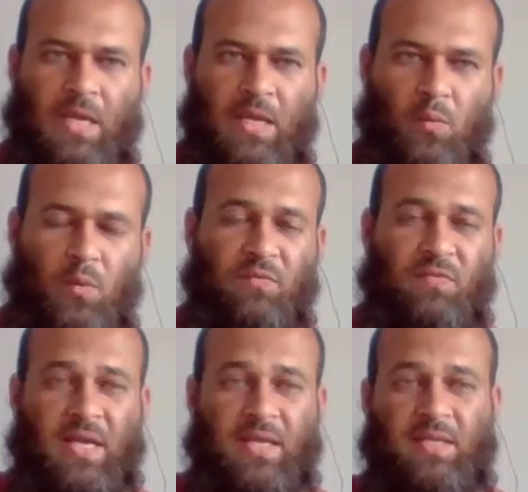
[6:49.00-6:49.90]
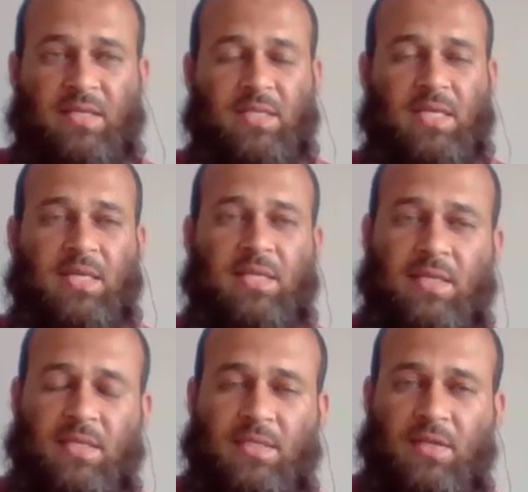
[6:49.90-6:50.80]
We find it
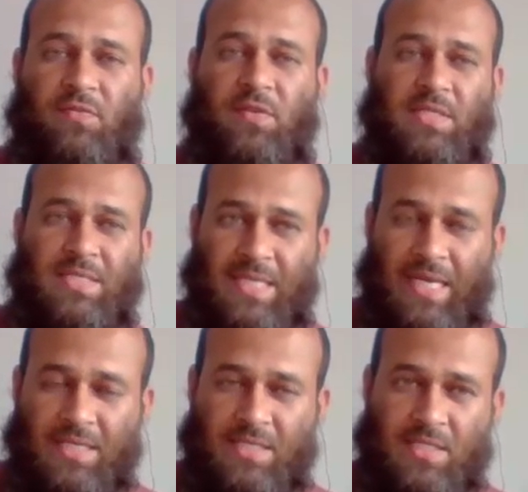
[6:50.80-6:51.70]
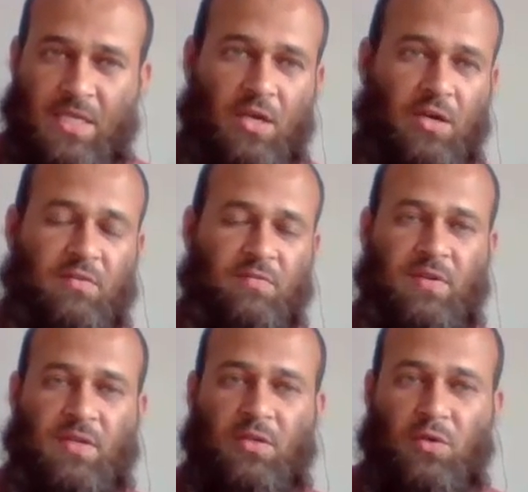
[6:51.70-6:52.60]
in different states of
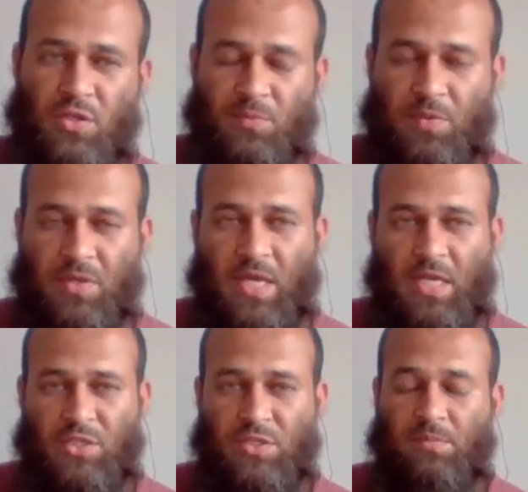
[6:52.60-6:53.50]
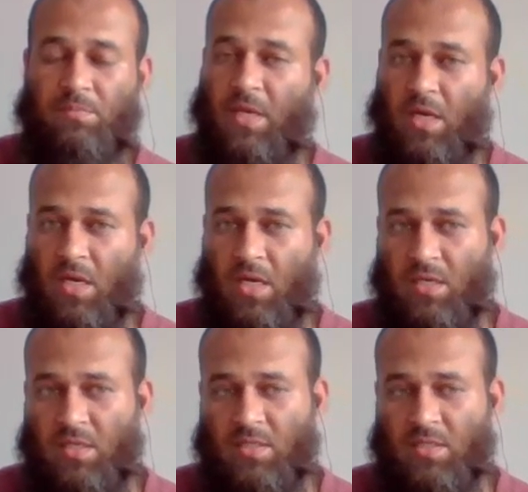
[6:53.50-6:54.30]
Uttar Pradesh, Bihar.